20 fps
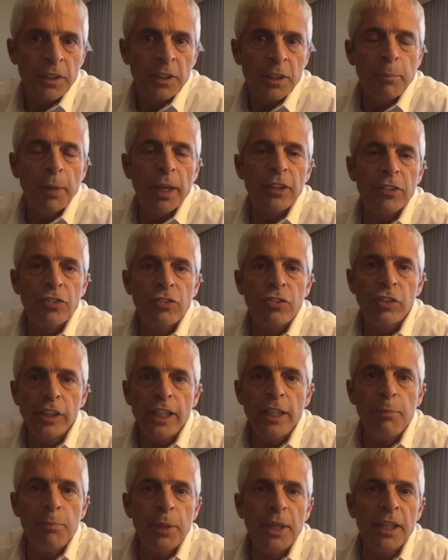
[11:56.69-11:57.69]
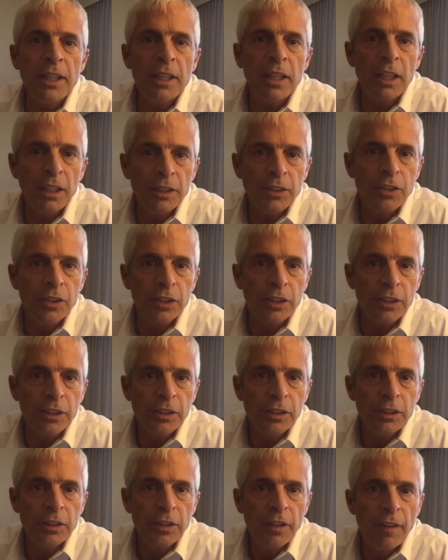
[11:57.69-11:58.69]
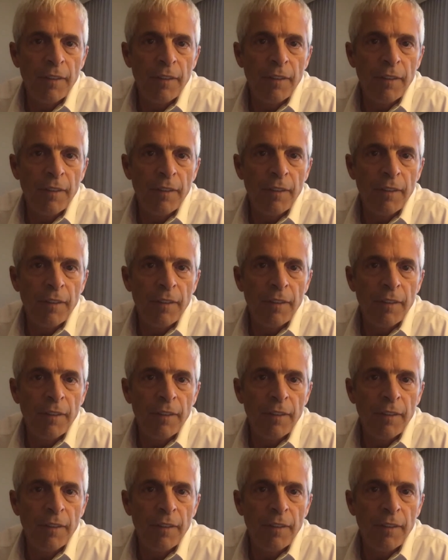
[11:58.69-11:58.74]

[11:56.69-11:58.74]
by sleeping under